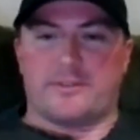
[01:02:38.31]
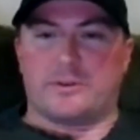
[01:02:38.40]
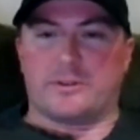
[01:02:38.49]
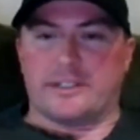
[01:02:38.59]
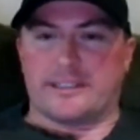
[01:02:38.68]

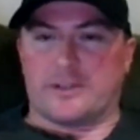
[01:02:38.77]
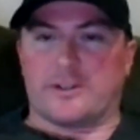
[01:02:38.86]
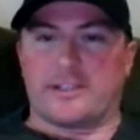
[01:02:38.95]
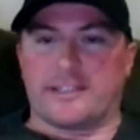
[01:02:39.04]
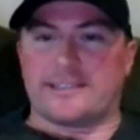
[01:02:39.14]
viewer is
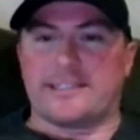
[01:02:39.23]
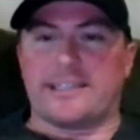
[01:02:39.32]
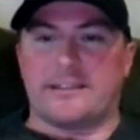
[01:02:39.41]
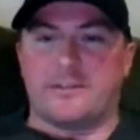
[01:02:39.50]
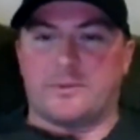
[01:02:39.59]
going to
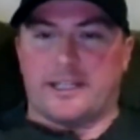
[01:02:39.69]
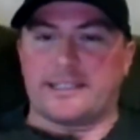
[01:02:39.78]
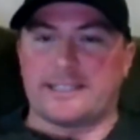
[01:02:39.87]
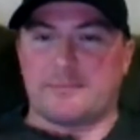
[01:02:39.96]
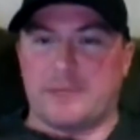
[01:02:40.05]
see when they
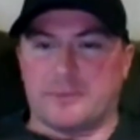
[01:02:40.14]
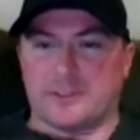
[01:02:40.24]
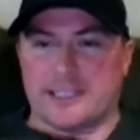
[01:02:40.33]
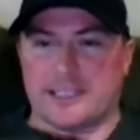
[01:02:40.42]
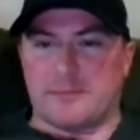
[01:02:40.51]
see people
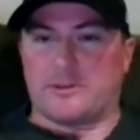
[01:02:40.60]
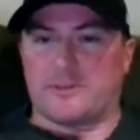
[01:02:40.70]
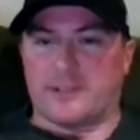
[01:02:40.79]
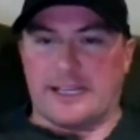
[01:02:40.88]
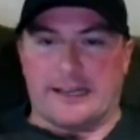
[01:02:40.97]
stepping
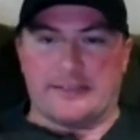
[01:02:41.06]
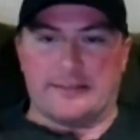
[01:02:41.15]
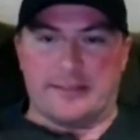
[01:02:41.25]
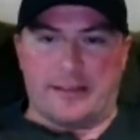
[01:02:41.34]
over the line.